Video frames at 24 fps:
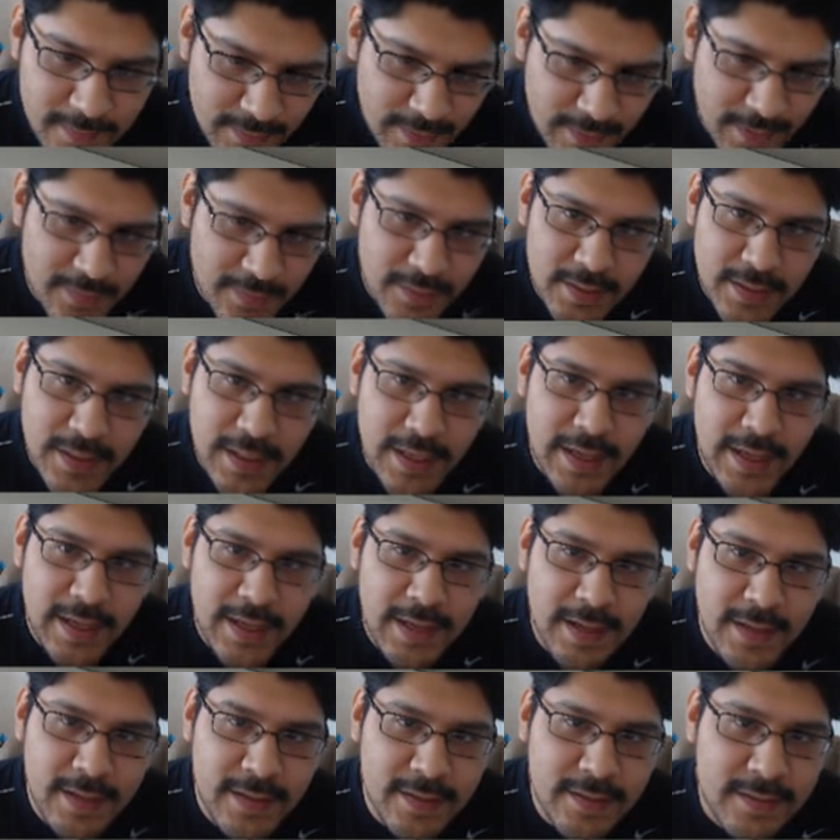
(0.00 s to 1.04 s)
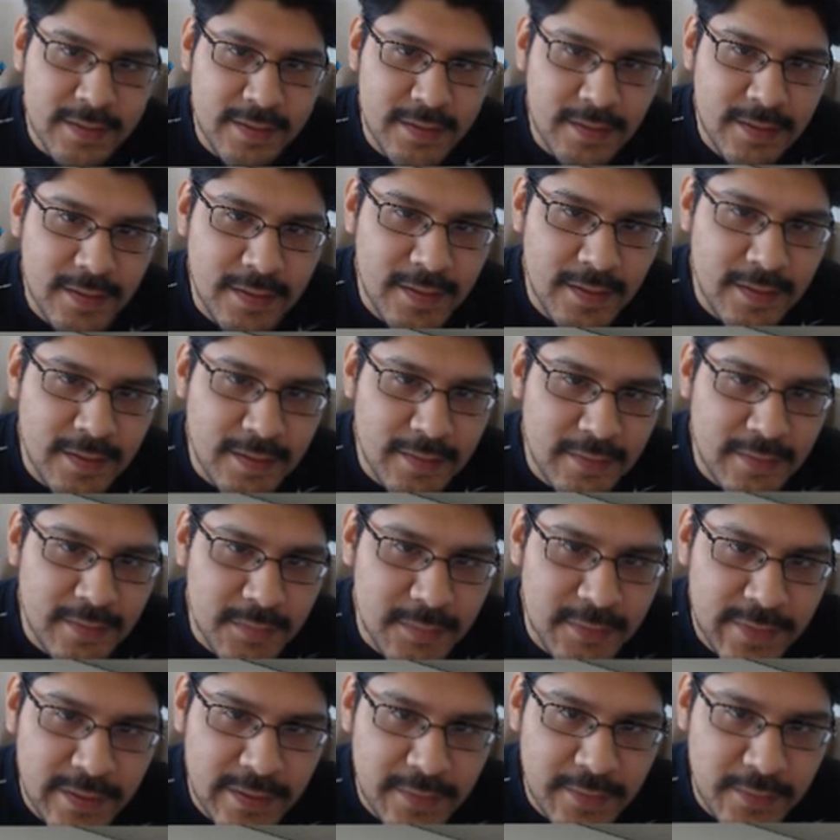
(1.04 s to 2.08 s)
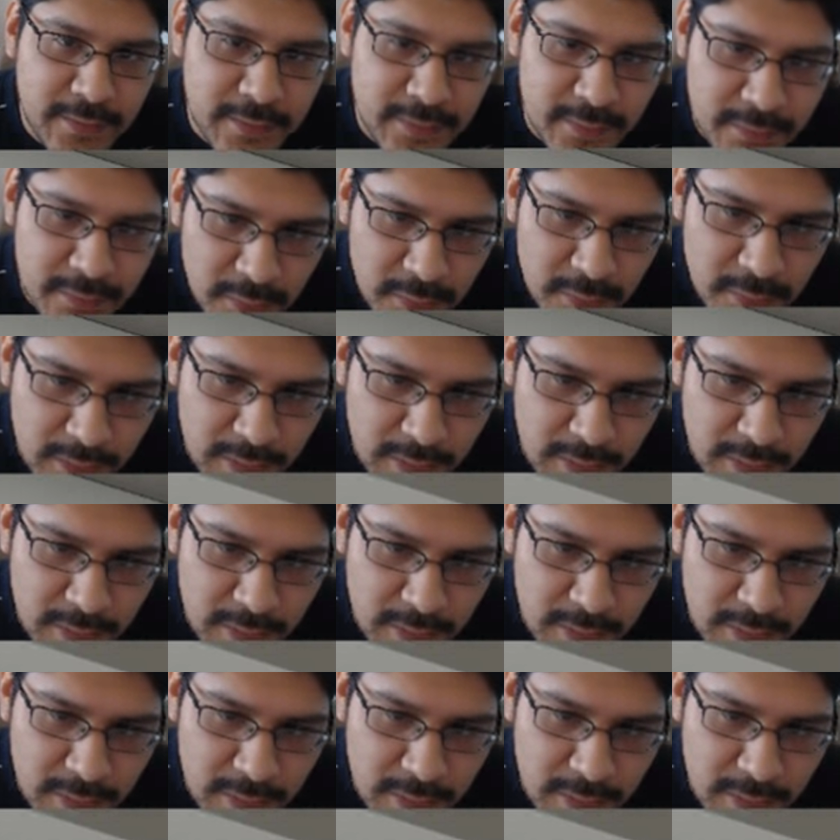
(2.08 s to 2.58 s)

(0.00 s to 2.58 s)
now I'm going to add uh, some chamfers to